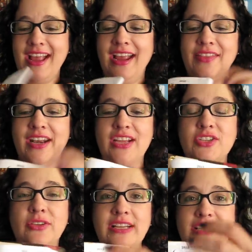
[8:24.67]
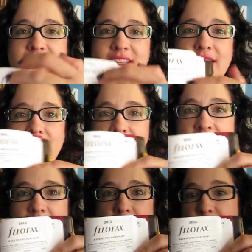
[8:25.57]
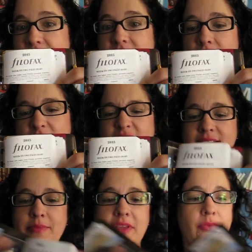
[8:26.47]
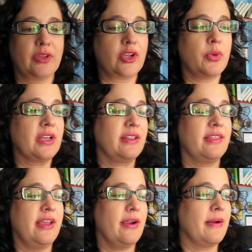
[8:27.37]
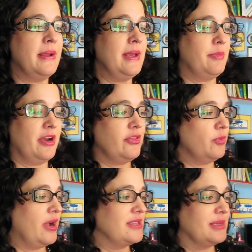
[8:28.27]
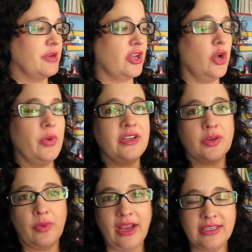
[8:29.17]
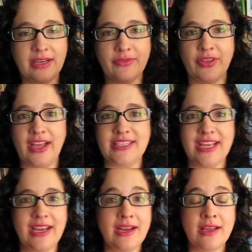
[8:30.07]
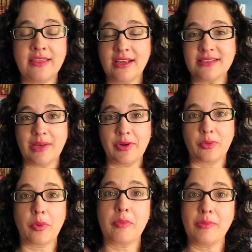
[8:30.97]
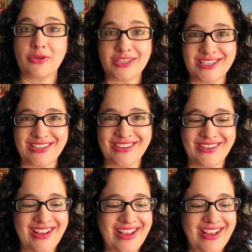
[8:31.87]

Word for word: And then I do like to see the year calendar if I need to look at something really quickly there. But otherwise, I'm gonna go in to write down for that day, things I wanna remember to do,